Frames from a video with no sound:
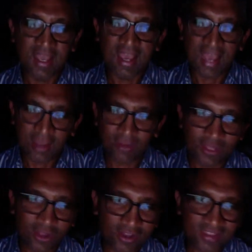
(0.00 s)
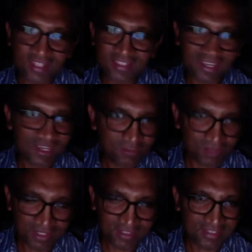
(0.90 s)
How yeah. long that time
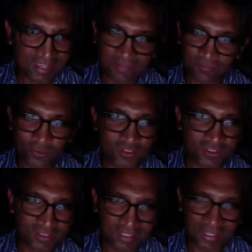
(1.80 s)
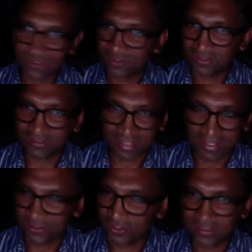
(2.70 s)
is, unfortunately, I can't, I
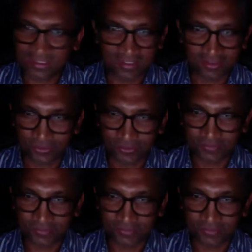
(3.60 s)
can't tell you.